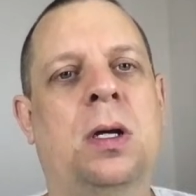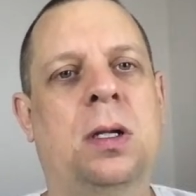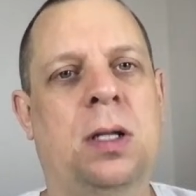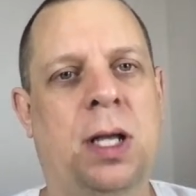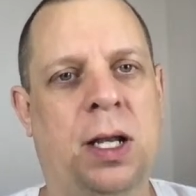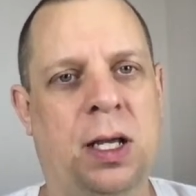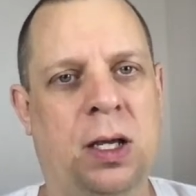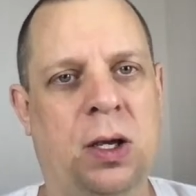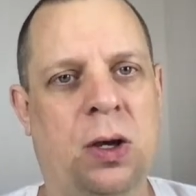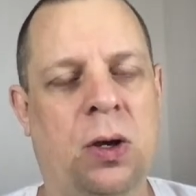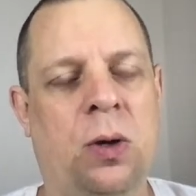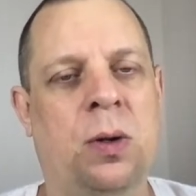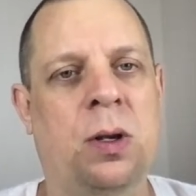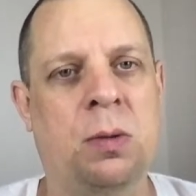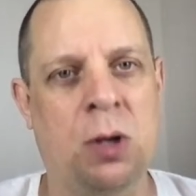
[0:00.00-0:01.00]
Let it
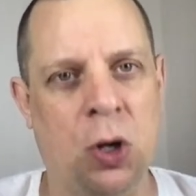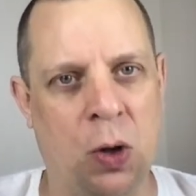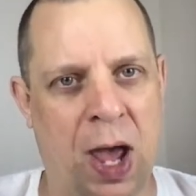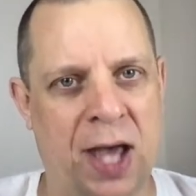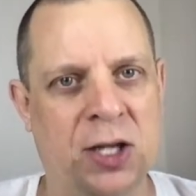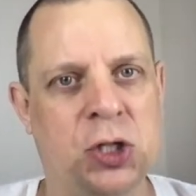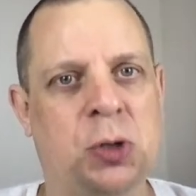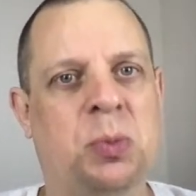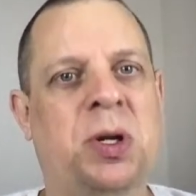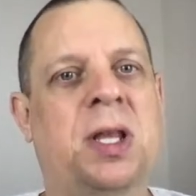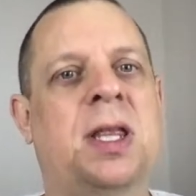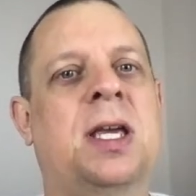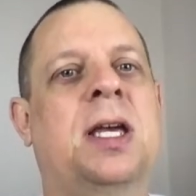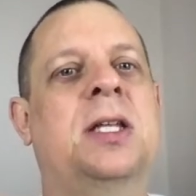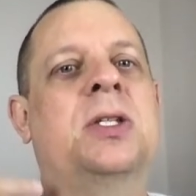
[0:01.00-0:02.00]
go. And, as you're
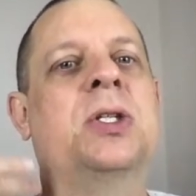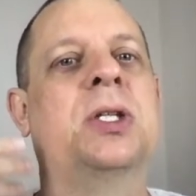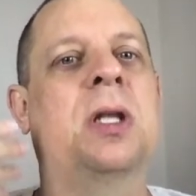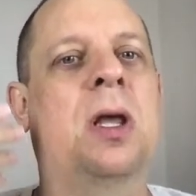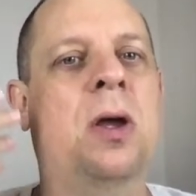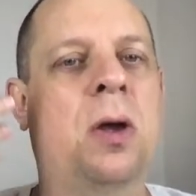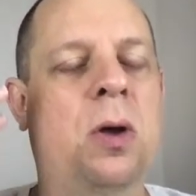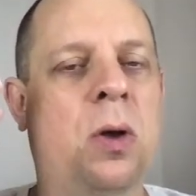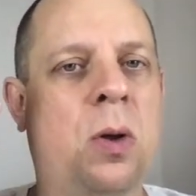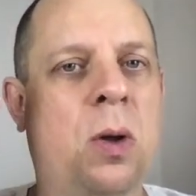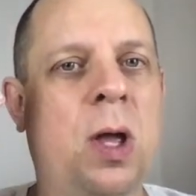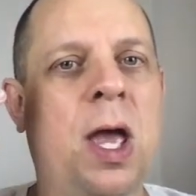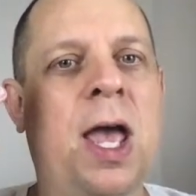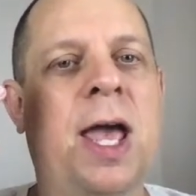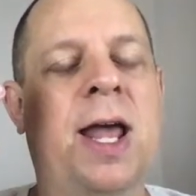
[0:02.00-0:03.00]
breathing in slow.
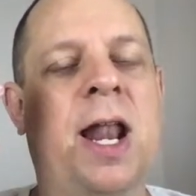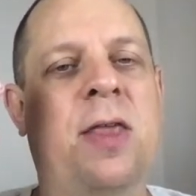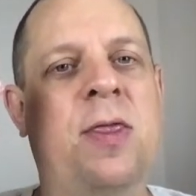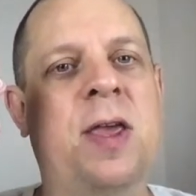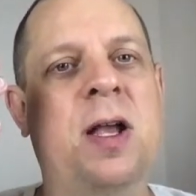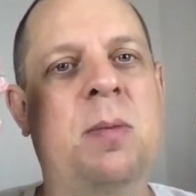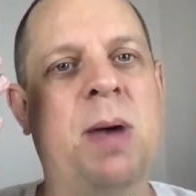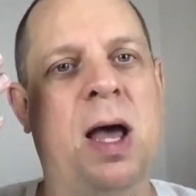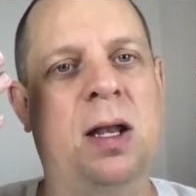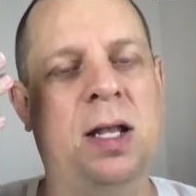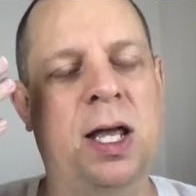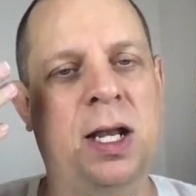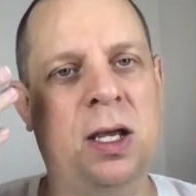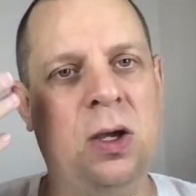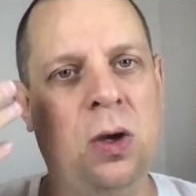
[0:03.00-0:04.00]
And I think about
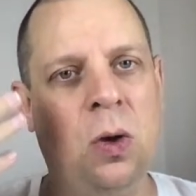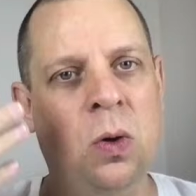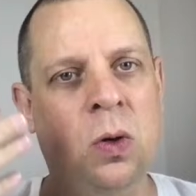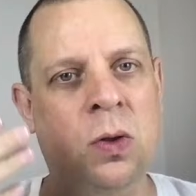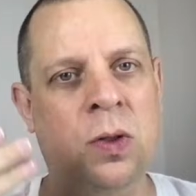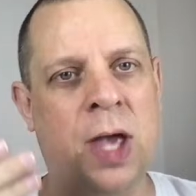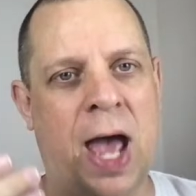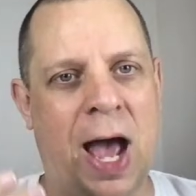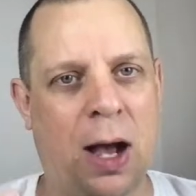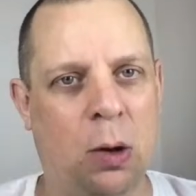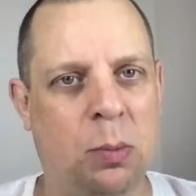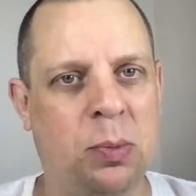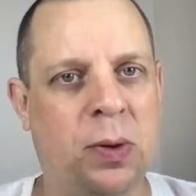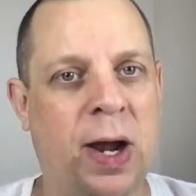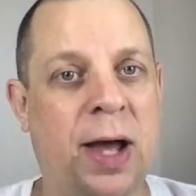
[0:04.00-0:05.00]
let it go on the
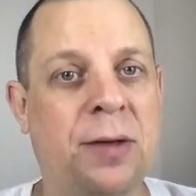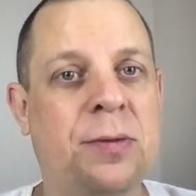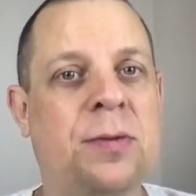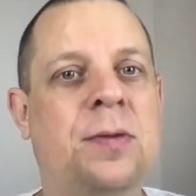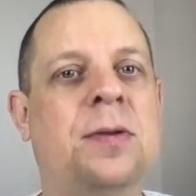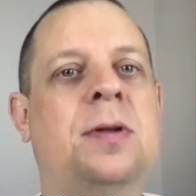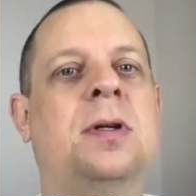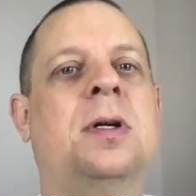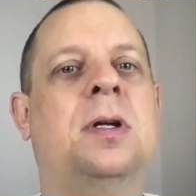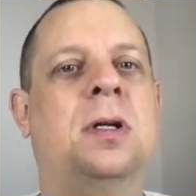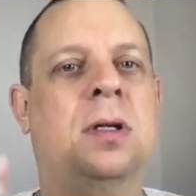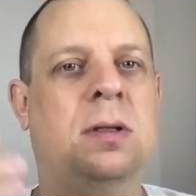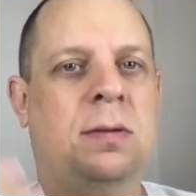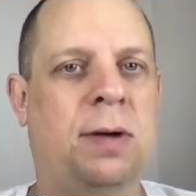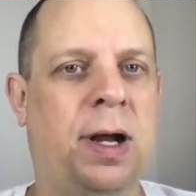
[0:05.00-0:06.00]
out breath,
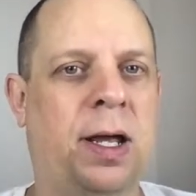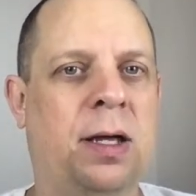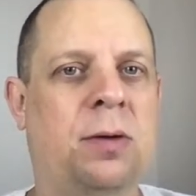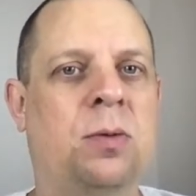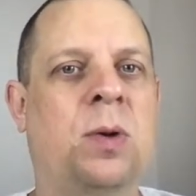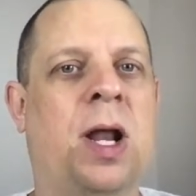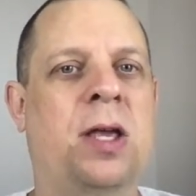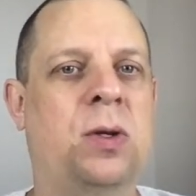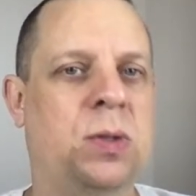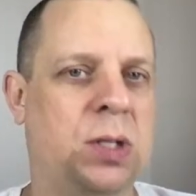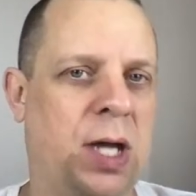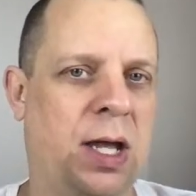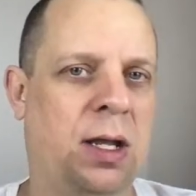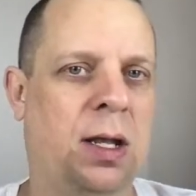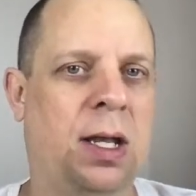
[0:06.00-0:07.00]
right? When I used
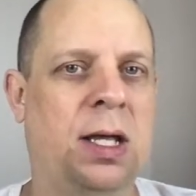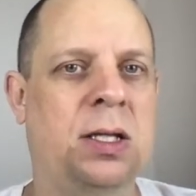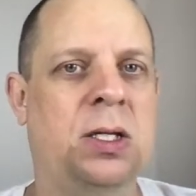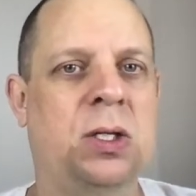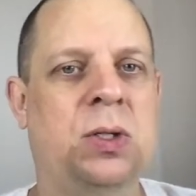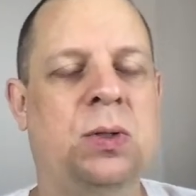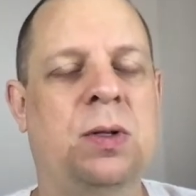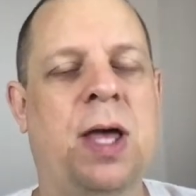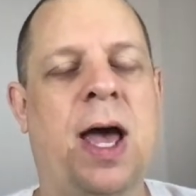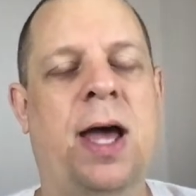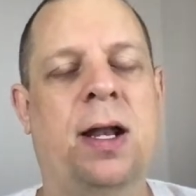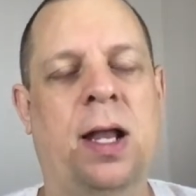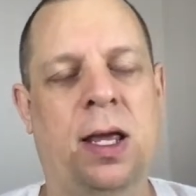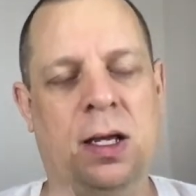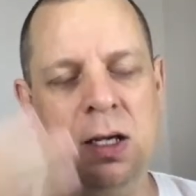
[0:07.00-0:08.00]
to need to do
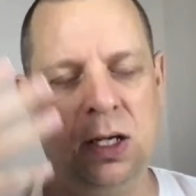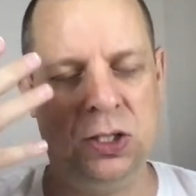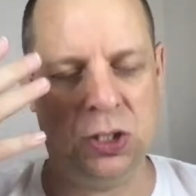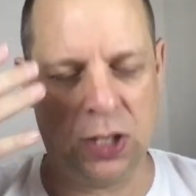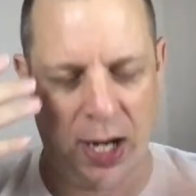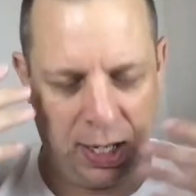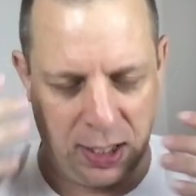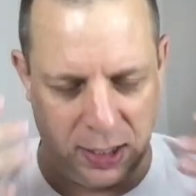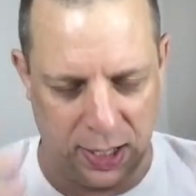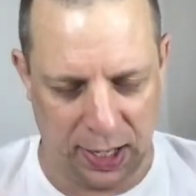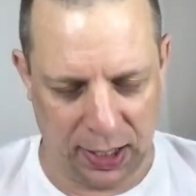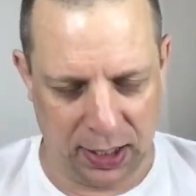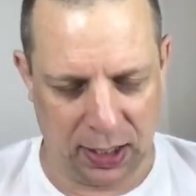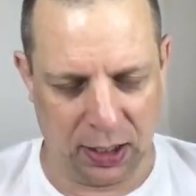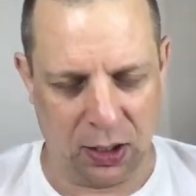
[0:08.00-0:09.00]
that, because you're kind of
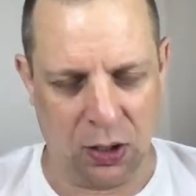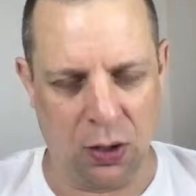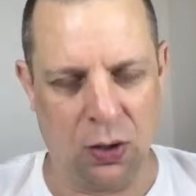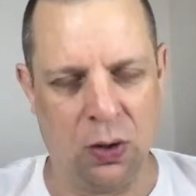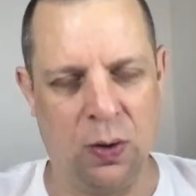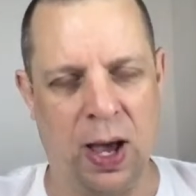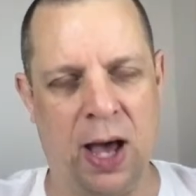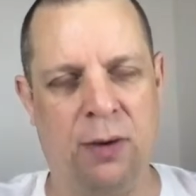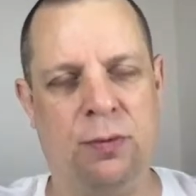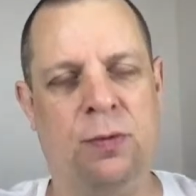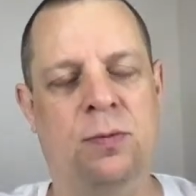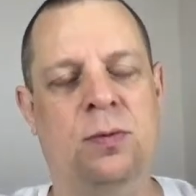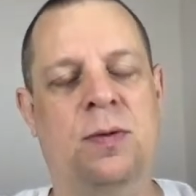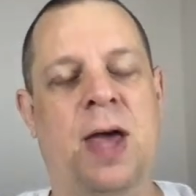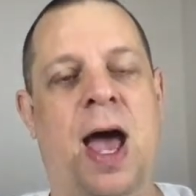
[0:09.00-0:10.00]
letting it go out
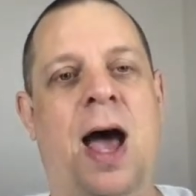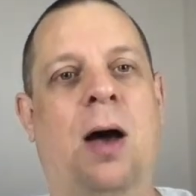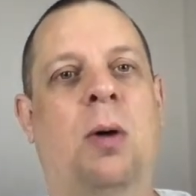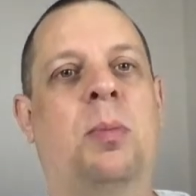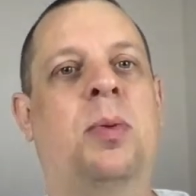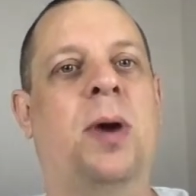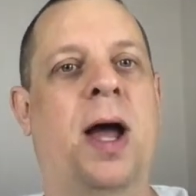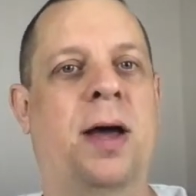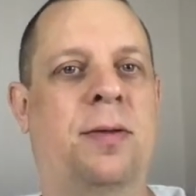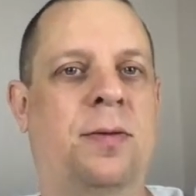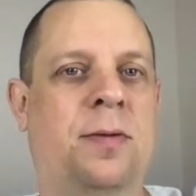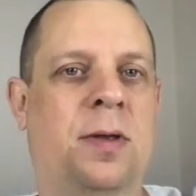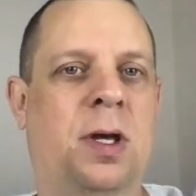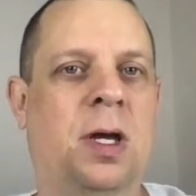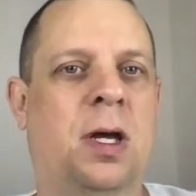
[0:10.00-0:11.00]
through the out
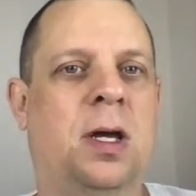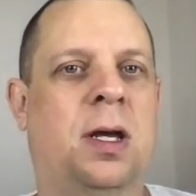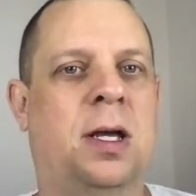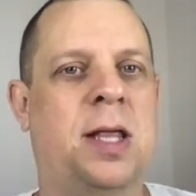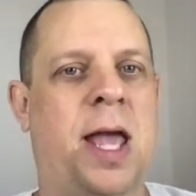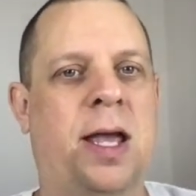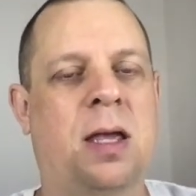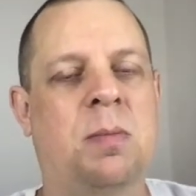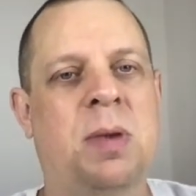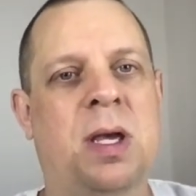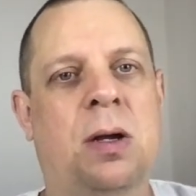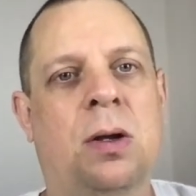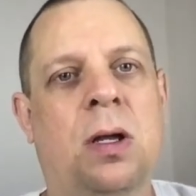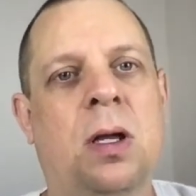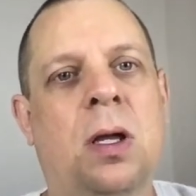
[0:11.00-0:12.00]
breath. And that can be
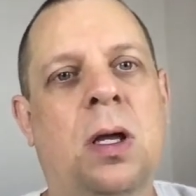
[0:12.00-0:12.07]
a